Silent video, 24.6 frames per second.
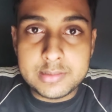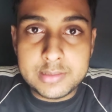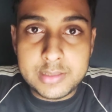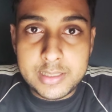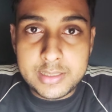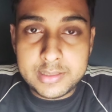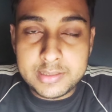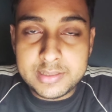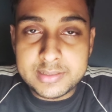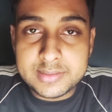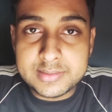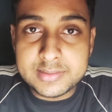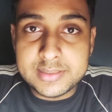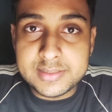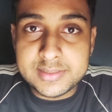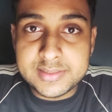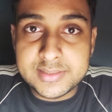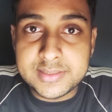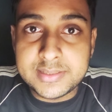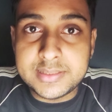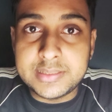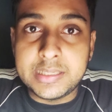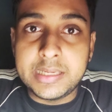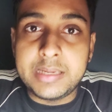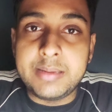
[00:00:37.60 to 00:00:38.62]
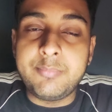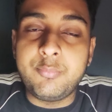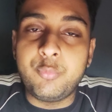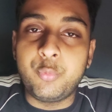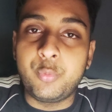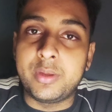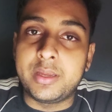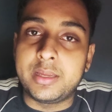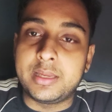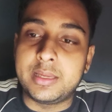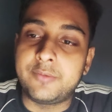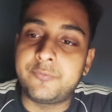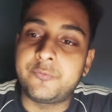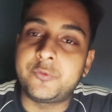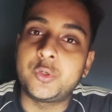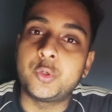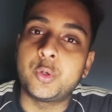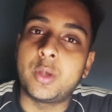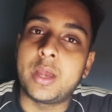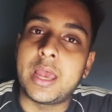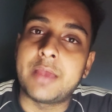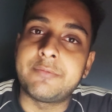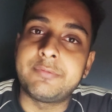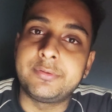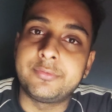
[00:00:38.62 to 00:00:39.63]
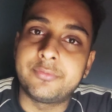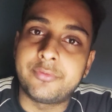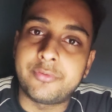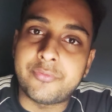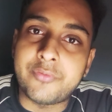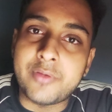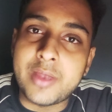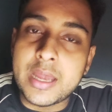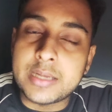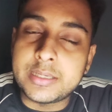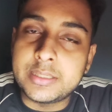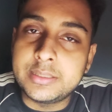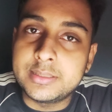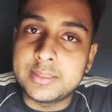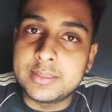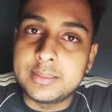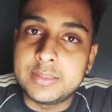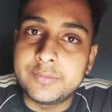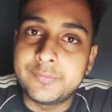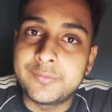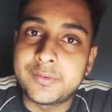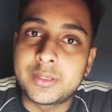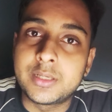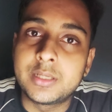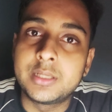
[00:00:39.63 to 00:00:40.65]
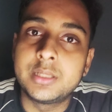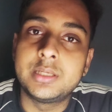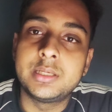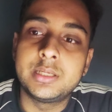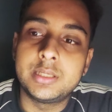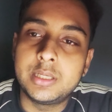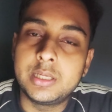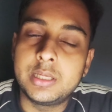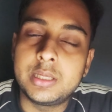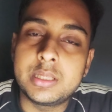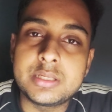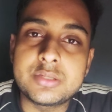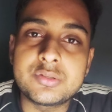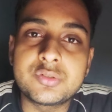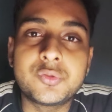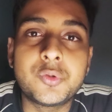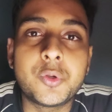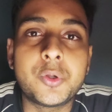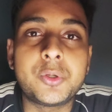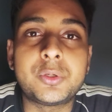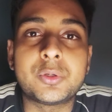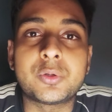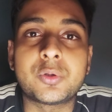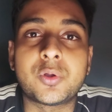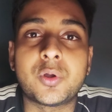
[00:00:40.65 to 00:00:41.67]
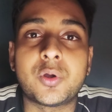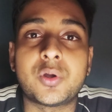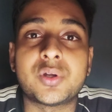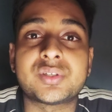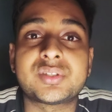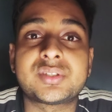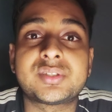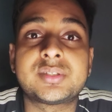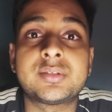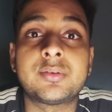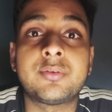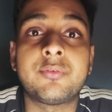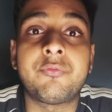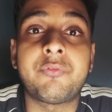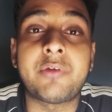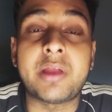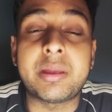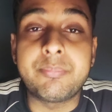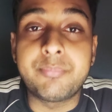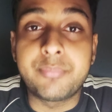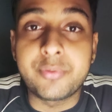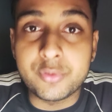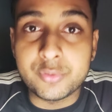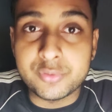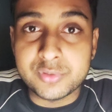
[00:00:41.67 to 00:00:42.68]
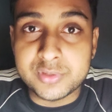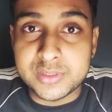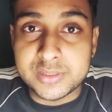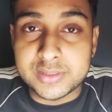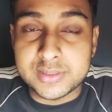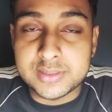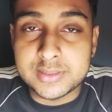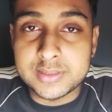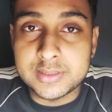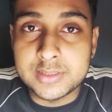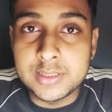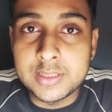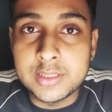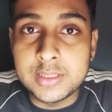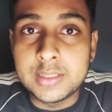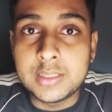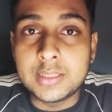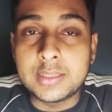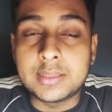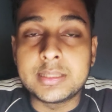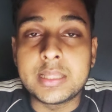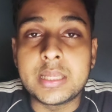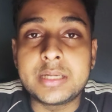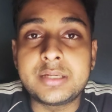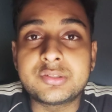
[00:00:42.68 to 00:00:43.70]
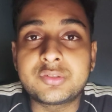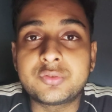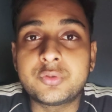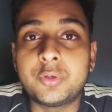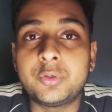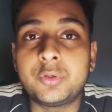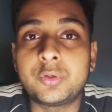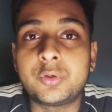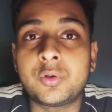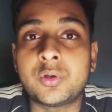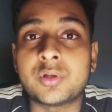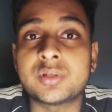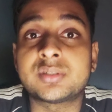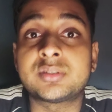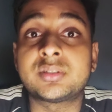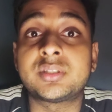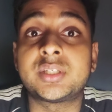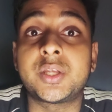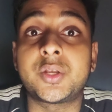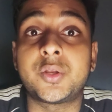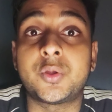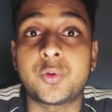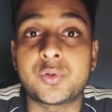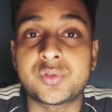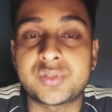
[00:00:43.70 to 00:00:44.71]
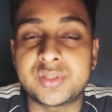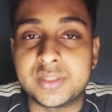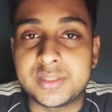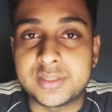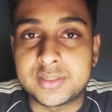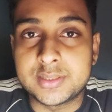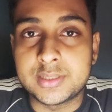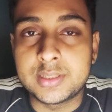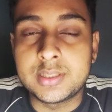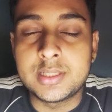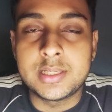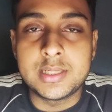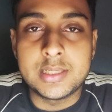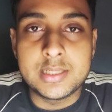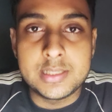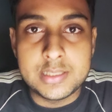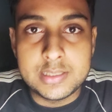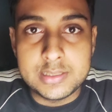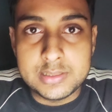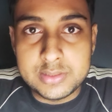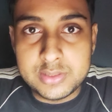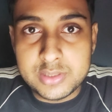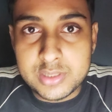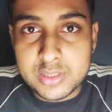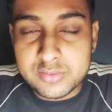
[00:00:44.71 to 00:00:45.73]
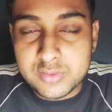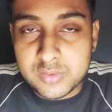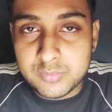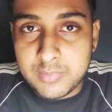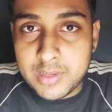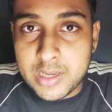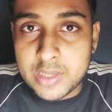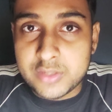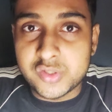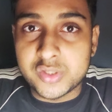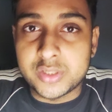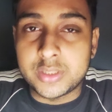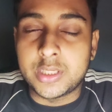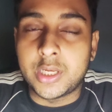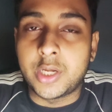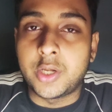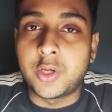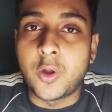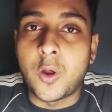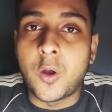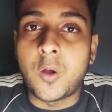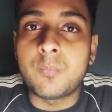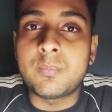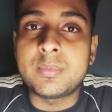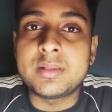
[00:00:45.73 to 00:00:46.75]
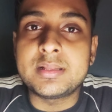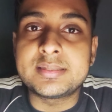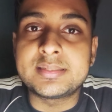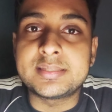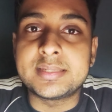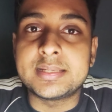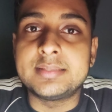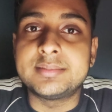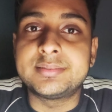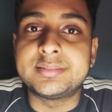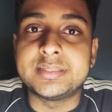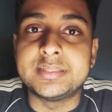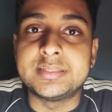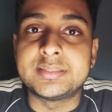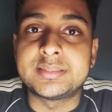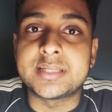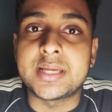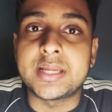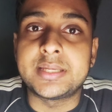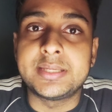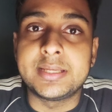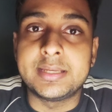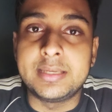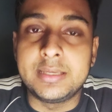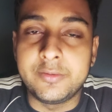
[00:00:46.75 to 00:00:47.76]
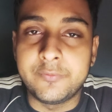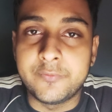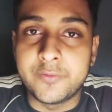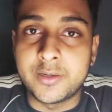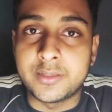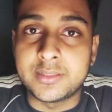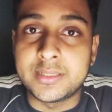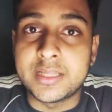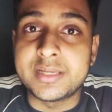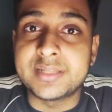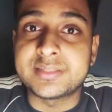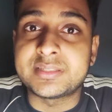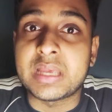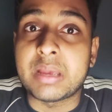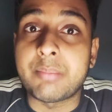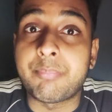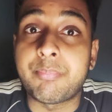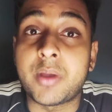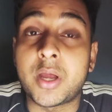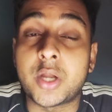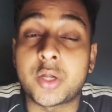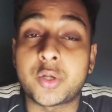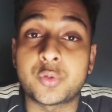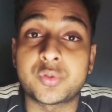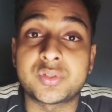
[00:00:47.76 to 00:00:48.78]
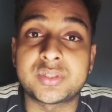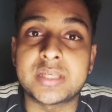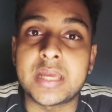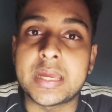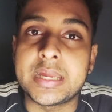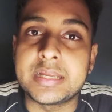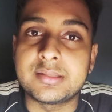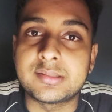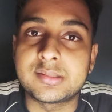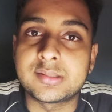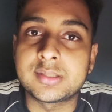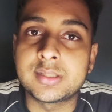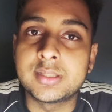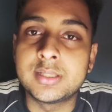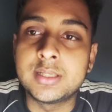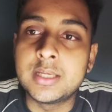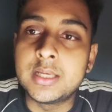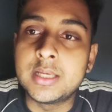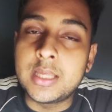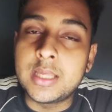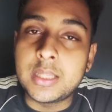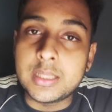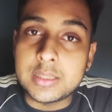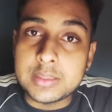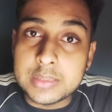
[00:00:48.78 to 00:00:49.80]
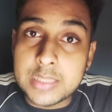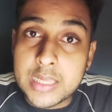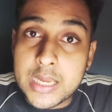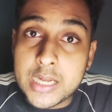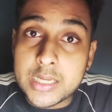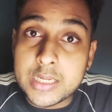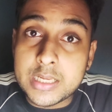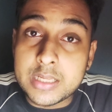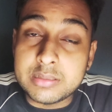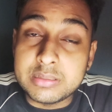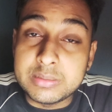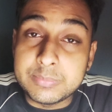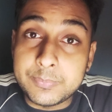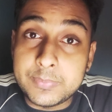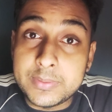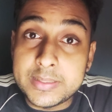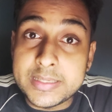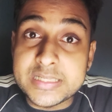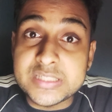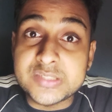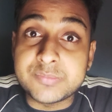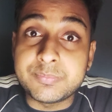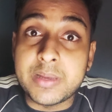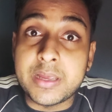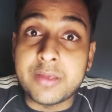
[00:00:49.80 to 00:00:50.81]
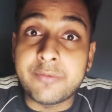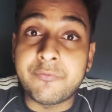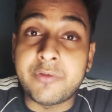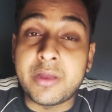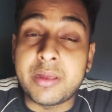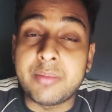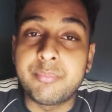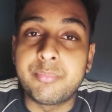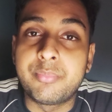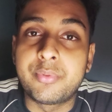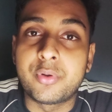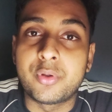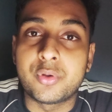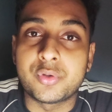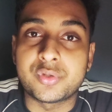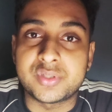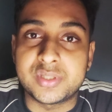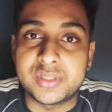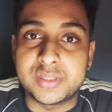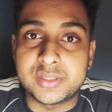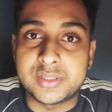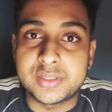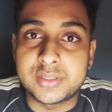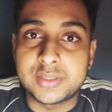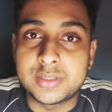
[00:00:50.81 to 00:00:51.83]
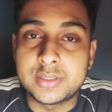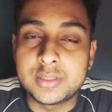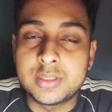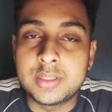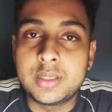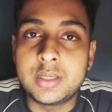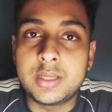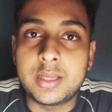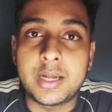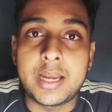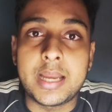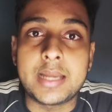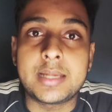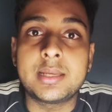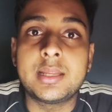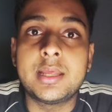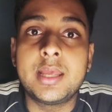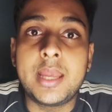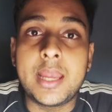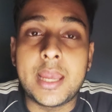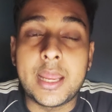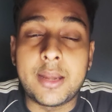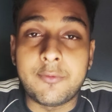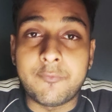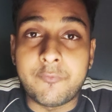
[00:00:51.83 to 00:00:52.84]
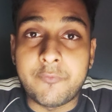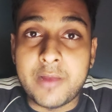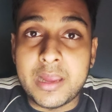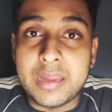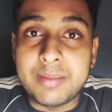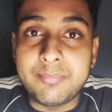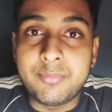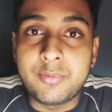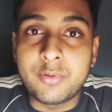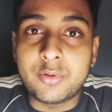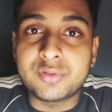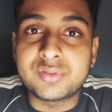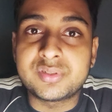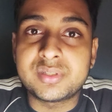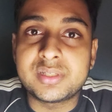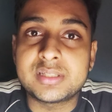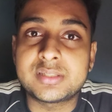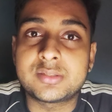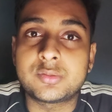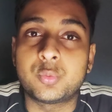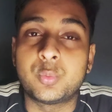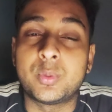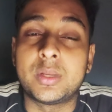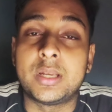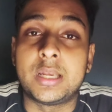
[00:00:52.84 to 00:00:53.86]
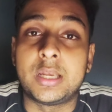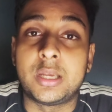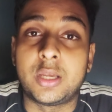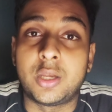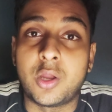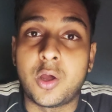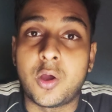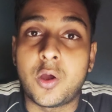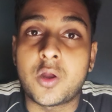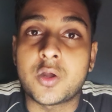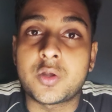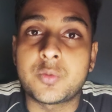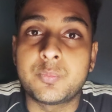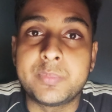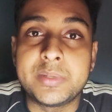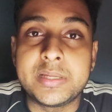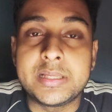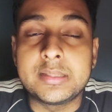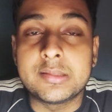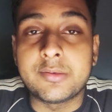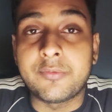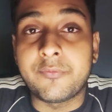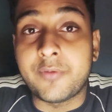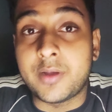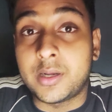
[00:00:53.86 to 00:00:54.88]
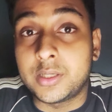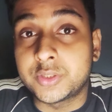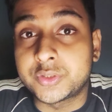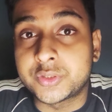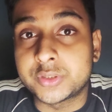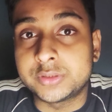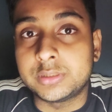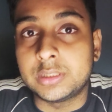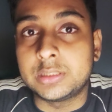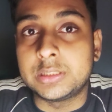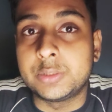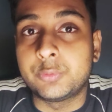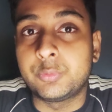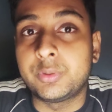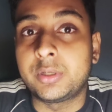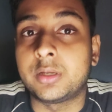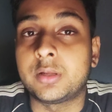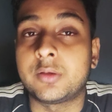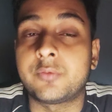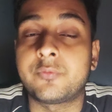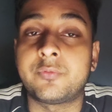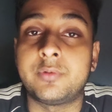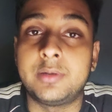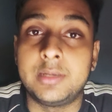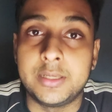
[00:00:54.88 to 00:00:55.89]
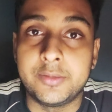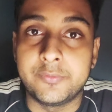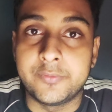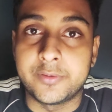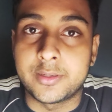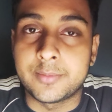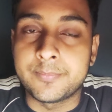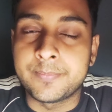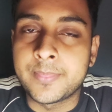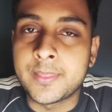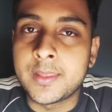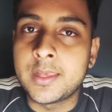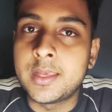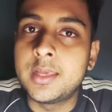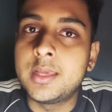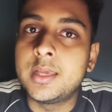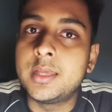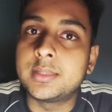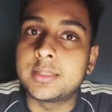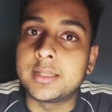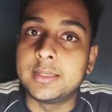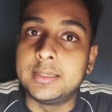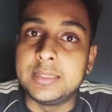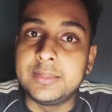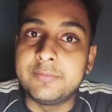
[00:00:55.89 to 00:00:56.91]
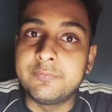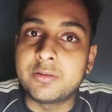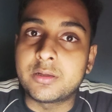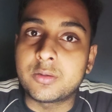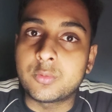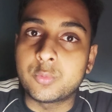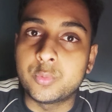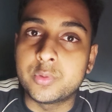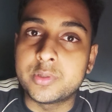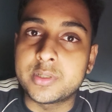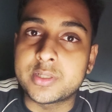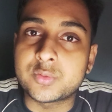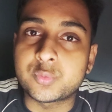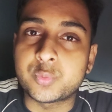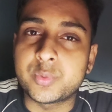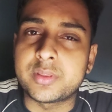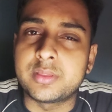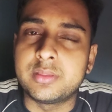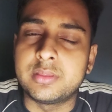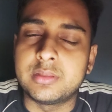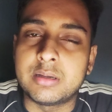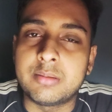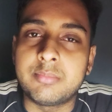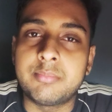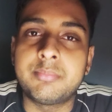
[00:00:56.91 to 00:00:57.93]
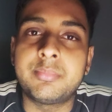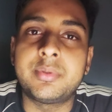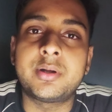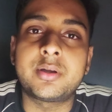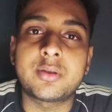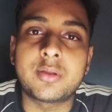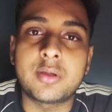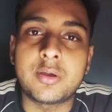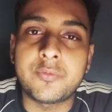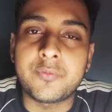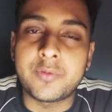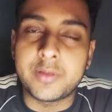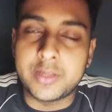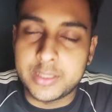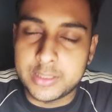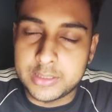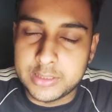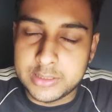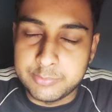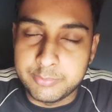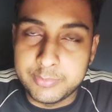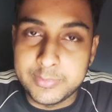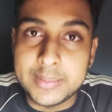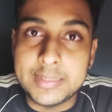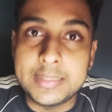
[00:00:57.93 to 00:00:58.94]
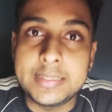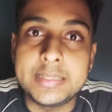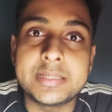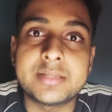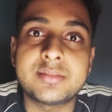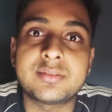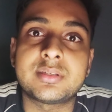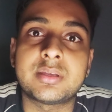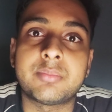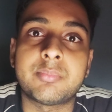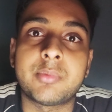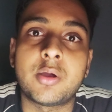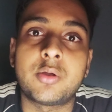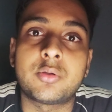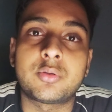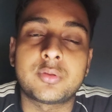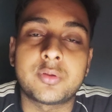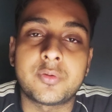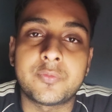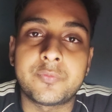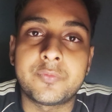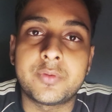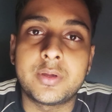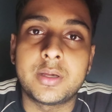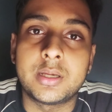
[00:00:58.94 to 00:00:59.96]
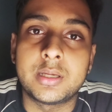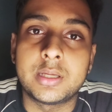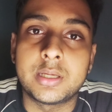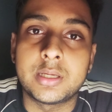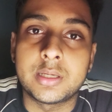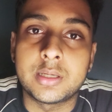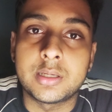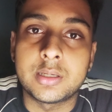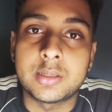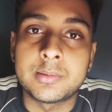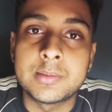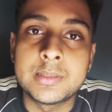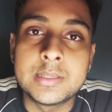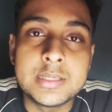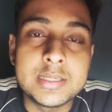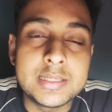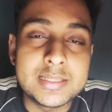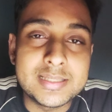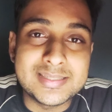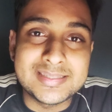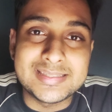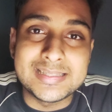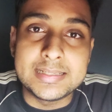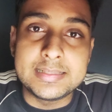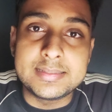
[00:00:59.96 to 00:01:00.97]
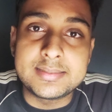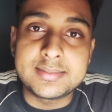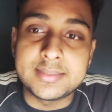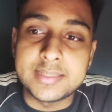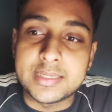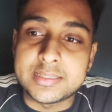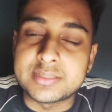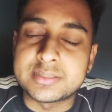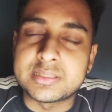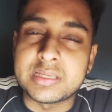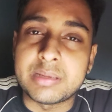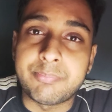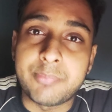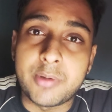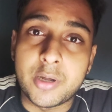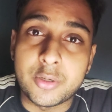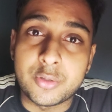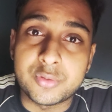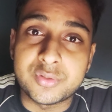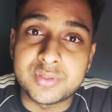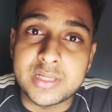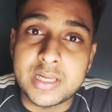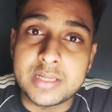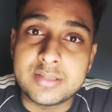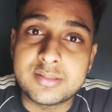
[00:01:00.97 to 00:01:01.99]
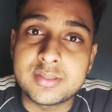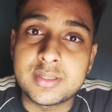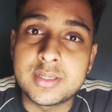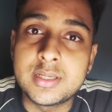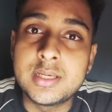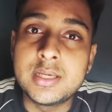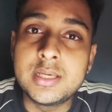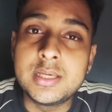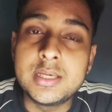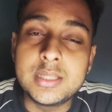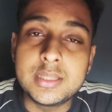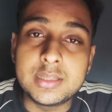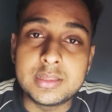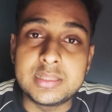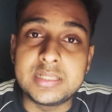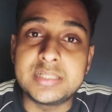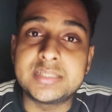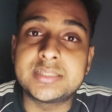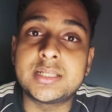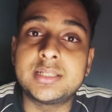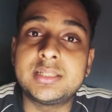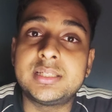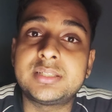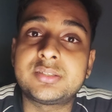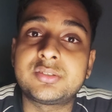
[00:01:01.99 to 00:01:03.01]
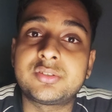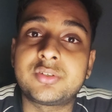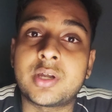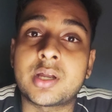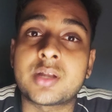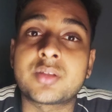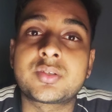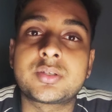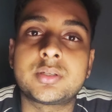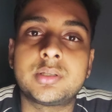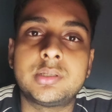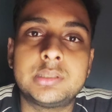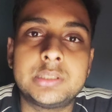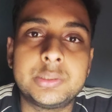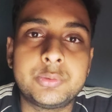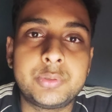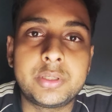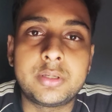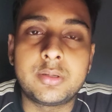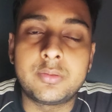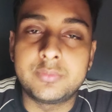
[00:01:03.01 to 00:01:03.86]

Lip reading: It is the same way. If you are having fat in the liver, it is going to cause fibrosis, then it is going to cause cirrhosis. Just imagine the normal cells inside the liver, that is hepatocytes, that are replaced by fibrosis, right? And fibrosis will not be the functional unit of liver. The liver works with number of millions amount of cells, that is hepatocytes. These are the structural unit